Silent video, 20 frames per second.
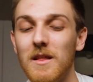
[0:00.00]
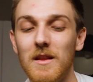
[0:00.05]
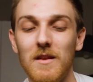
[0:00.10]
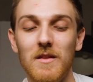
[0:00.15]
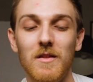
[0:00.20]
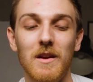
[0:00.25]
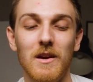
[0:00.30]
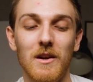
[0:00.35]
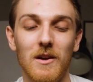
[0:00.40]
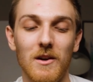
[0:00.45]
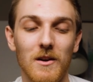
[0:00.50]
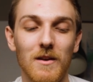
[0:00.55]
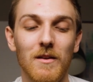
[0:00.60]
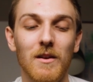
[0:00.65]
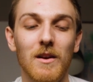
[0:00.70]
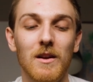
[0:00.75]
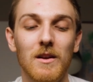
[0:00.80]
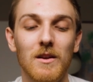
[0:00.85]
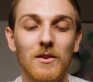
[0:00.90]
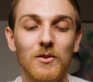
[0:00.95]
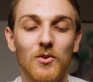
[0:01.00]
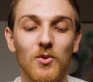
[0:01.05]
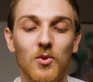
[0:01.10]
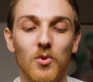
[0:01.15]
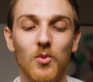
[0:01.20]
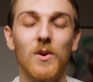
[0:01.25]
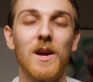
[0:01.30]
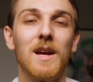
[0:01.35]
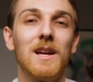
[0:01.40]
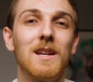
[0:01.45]
that they're
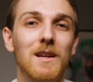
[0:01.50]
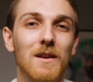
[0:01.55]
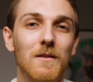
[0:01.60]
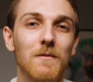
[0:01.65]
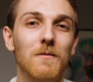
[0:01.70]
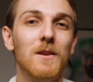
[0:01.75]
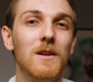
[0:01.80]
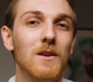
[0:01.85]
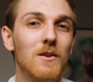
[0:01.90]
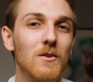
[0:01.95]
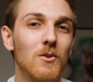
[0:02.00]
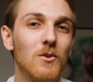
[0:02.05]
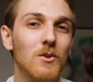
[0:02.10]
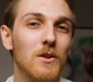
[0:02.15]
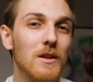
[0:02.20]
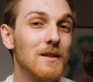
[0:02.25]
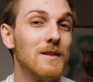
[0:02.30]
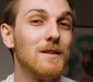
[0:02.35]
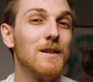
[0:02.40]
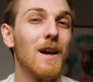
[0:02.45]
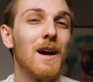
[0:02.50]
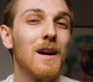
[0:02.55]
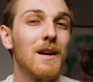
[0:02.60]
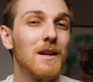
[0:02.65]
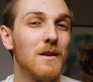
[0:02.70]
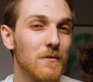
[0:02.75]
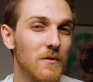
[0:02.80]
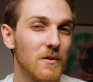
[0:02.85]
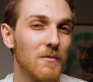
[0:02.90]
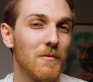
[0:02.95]
creating a vehicle
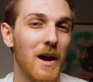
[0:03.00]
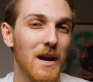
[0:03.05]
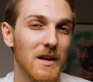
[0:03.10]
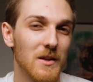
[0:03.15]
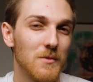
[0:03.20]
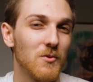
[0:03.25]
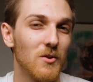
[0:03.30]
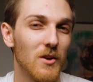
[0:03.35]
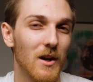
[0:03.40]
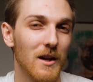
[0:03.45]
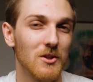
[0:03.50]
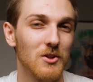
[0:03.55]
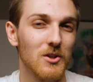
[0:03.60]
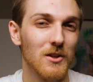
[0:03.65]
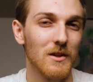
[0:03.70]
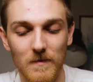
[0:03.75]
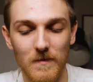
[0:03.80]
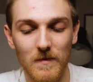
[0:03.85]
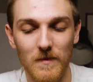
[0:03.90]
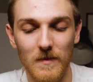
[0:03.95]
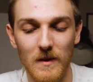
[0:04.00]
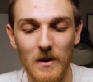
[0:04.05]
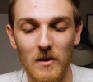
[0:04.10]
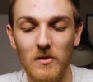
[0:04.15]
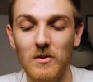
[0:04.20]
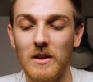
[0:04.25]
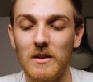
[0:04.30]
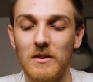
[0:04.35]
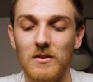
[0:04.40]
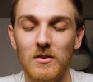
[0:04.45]
designed for mass production.
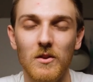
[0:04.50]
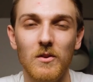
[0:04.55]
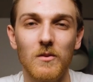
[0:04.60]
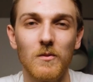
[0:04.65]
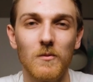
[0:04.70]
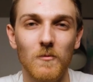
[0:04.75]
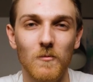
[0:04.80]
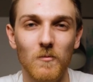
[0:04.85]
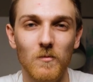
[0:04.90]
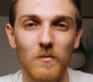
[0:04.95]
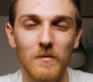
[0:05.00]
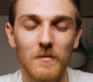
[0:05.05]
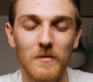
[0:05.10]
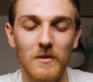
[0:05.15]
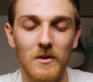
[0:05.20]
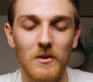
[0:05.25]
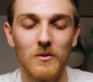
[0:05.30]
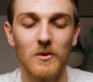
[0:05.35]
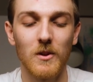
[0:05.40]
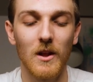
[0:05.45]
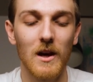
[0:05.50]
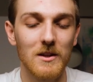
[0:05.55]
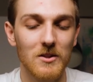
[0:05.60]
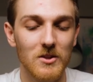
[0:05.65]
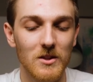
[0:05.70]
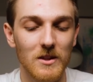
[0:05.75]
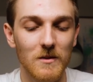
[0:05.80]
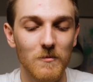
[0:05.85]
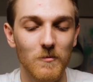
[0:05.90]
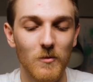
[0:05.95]
Okay, so they're
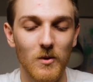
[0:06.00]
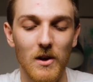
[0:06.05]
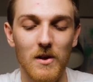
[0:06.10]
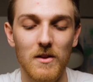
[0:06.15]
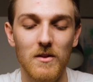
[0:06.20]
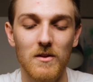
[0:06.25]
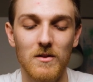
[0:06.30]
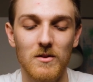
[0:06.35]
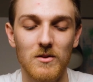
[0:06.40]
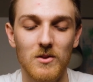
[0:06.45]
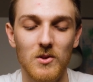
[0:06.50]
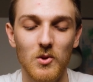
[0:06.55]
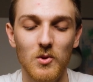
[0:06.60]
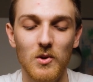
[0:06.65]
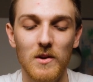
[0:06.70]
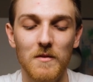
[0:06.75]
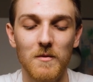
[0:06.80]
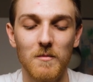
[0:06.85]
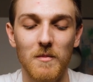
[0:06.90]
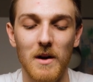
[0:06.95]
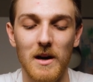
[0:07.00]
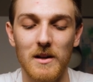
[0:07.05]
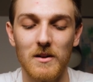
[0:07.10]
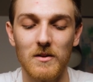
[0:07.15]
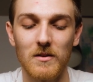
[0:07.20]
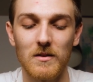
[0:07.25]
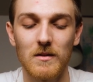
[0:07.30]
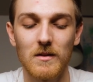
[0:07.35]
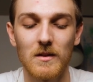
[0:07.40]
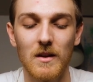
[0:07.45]
launching with two different
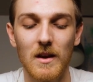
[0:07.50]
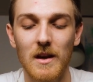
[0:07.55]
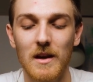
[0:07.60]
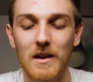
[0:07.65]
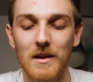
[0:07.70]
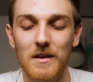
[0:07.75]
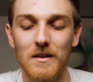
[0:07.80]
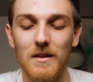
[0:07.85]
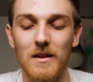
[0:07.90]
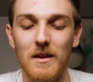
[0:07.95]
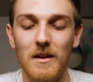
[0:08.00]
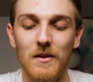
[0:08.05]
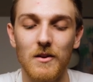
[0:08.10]
models, the